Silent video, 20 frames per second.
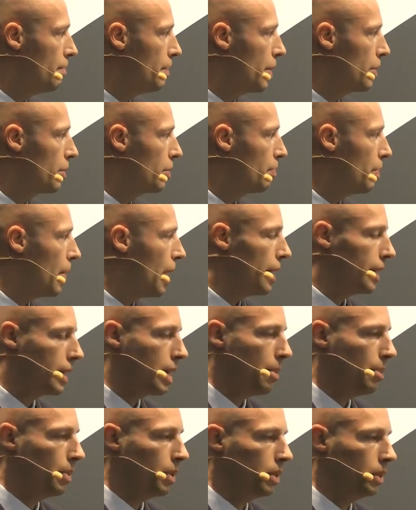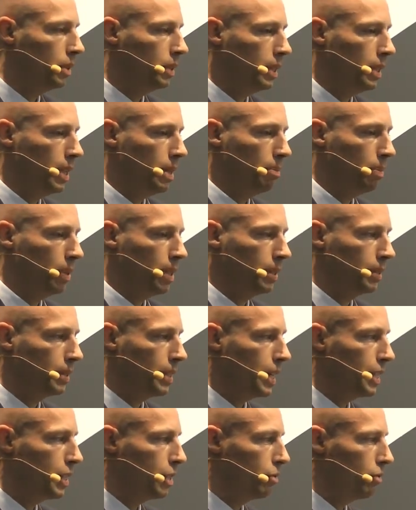both biochemical and
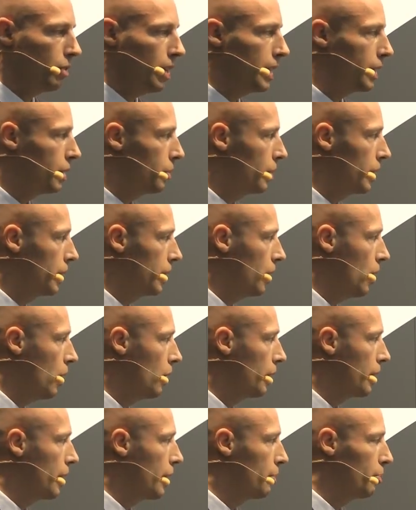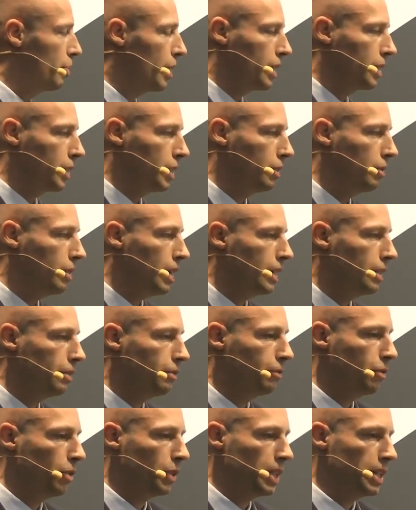implantation rates with an ongoing pregnancy rate
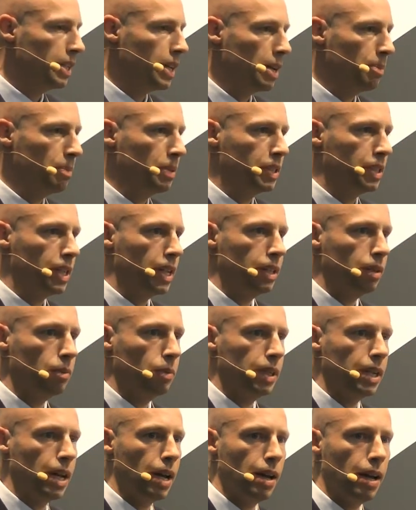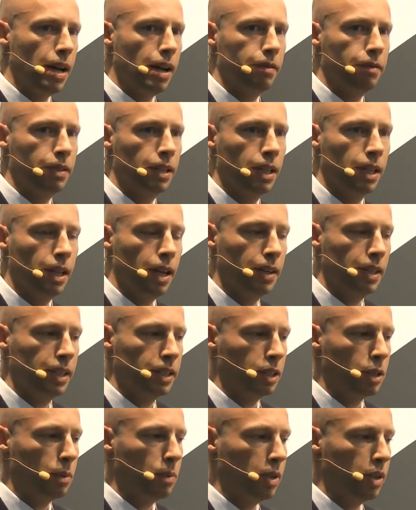of 49%. We now have, I
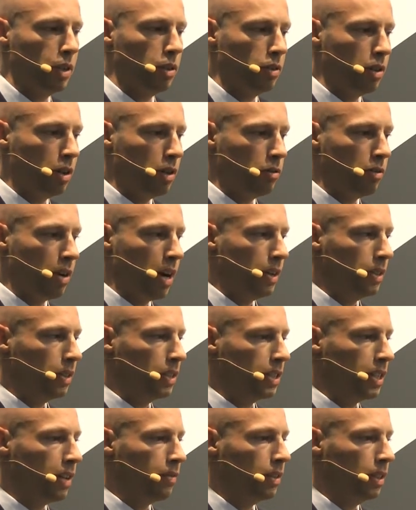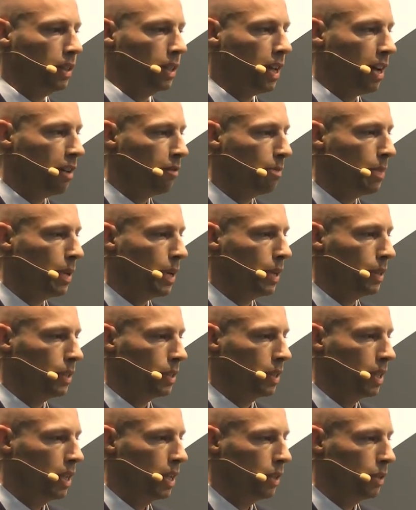think, somewhere around 7 live
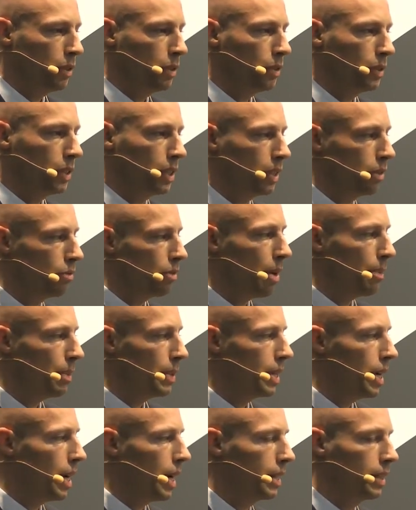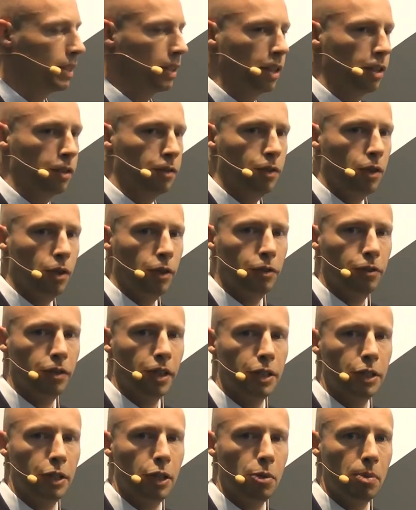births using the Rapid-i for
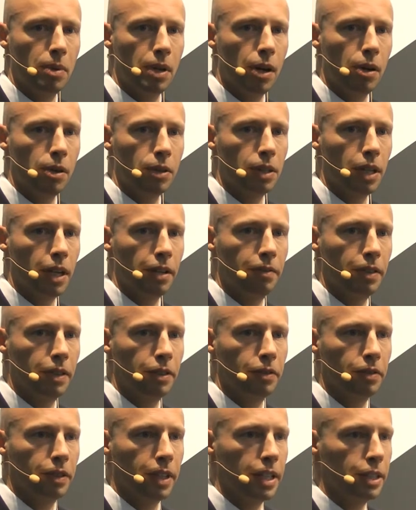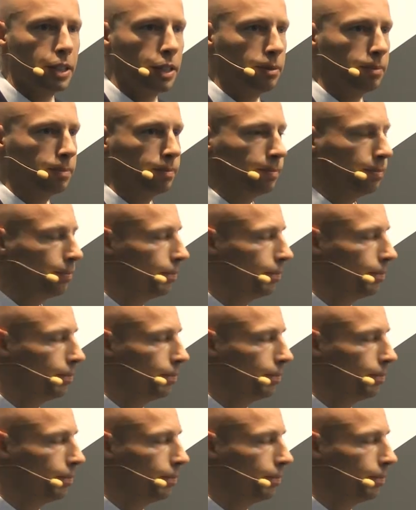fresh human oocyte vitrification.